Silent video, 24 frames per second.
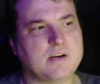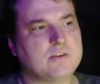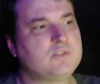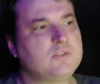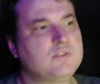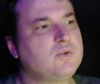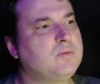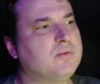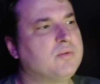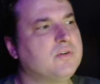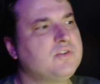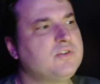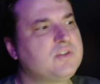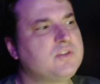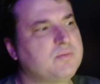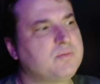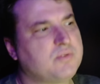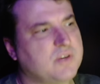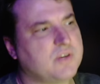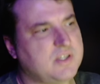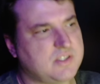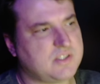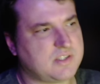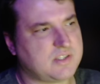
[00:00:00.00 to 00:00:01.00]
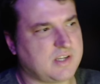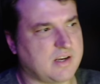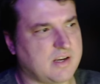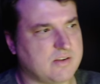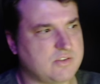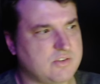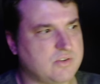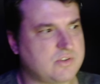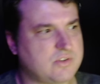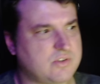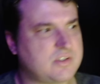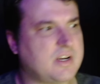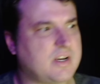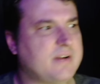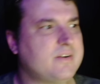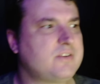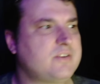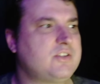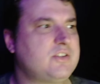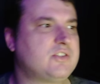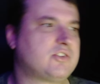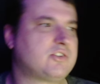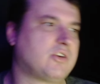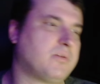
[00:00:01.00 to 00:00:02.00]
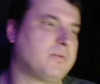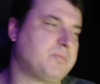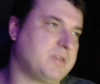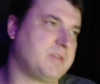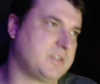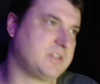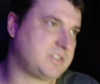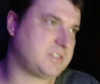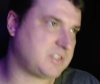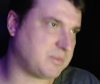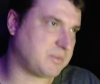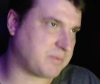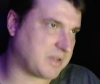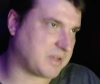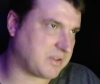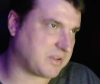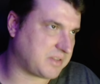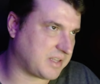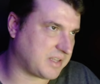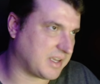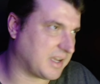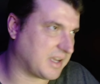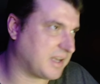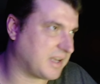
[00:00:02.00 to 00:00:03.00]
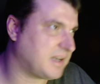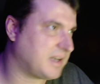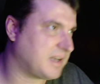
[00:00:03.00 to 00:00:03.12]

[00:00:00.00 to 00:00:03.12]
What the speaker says: So he burns the place down. So Cyrus is all pissed about that.